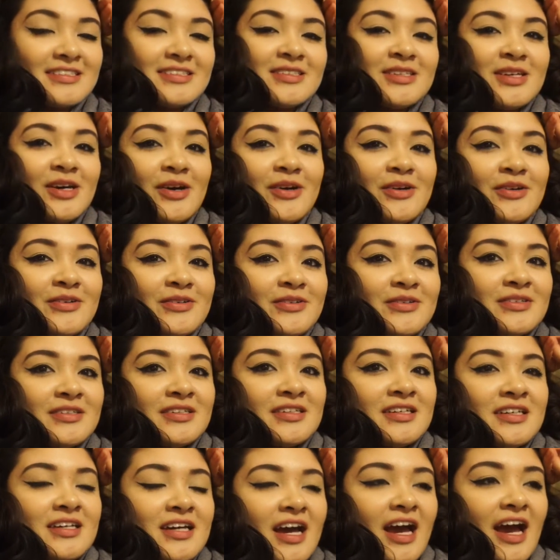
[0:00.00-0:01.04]
so
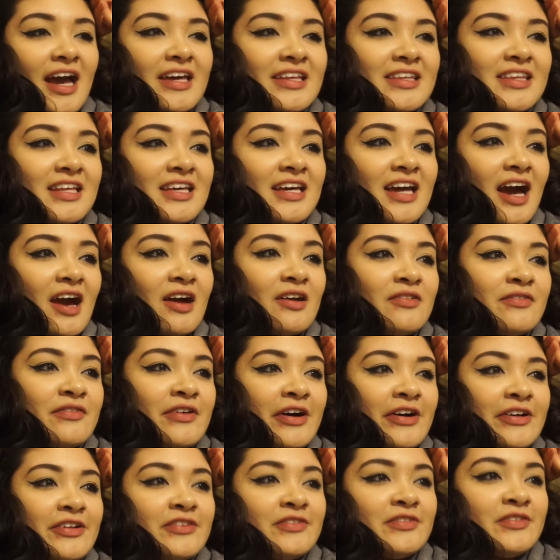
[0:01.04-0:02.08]
I think out of
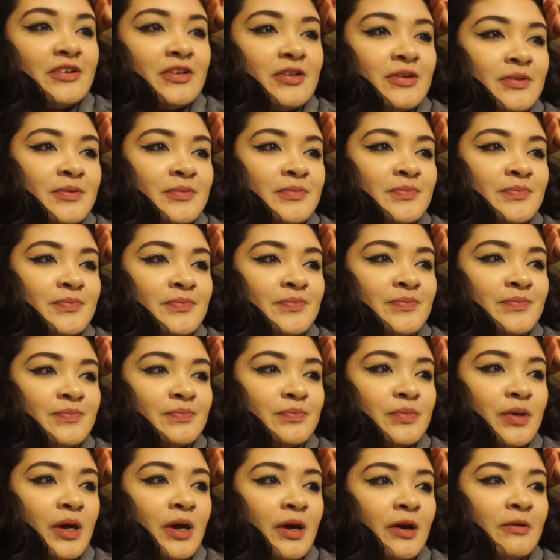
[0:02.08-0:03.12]
all of them,
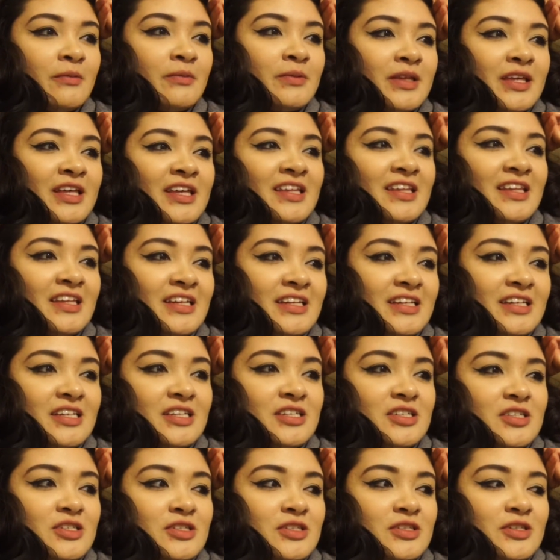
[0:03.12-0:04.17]
probably the
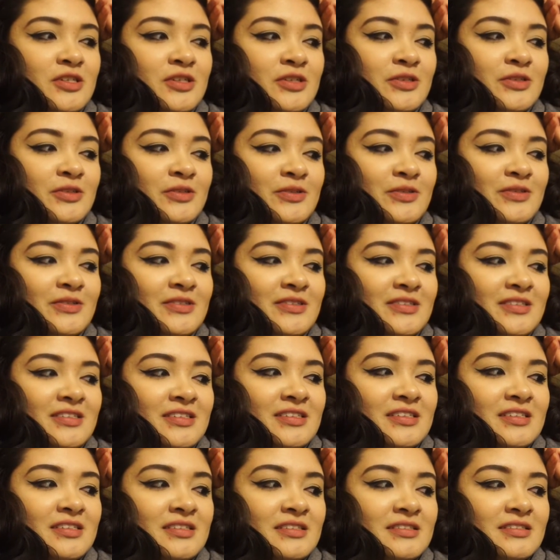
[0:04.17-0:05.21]
Ninja Turtle
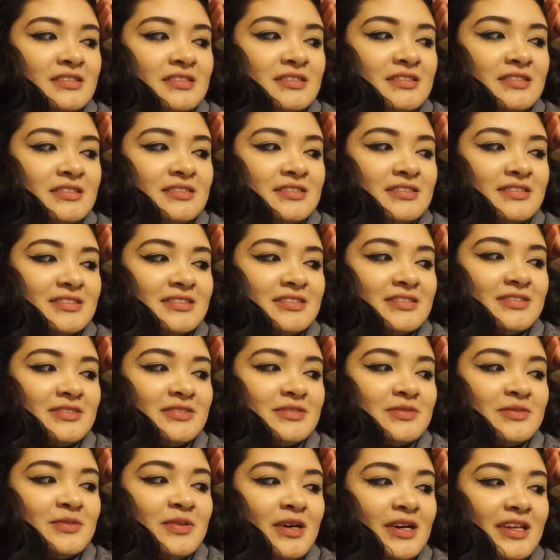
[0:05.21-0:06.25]

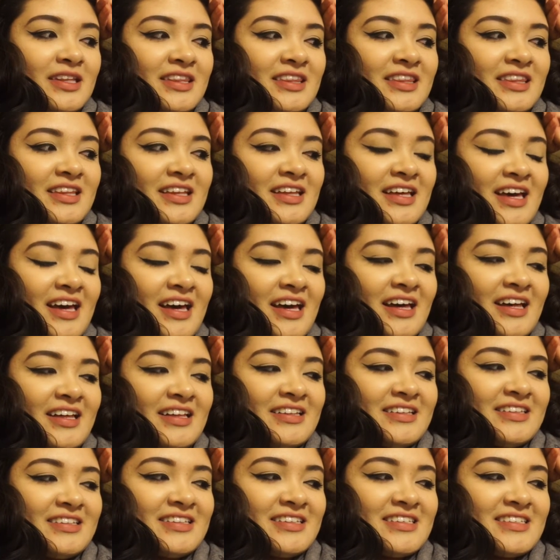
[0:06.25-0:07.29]
What the
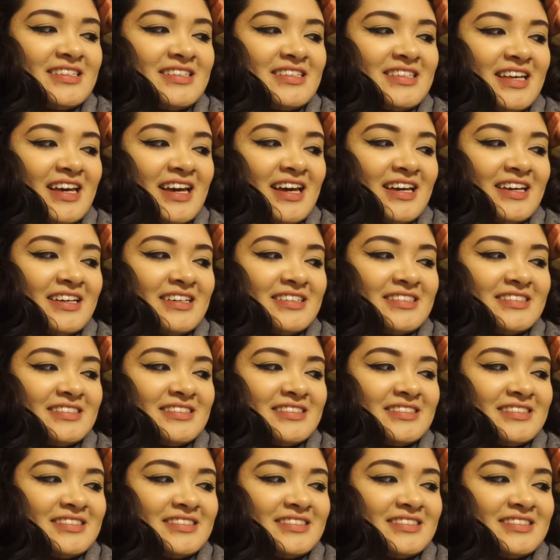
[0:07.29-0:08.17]
hell is that?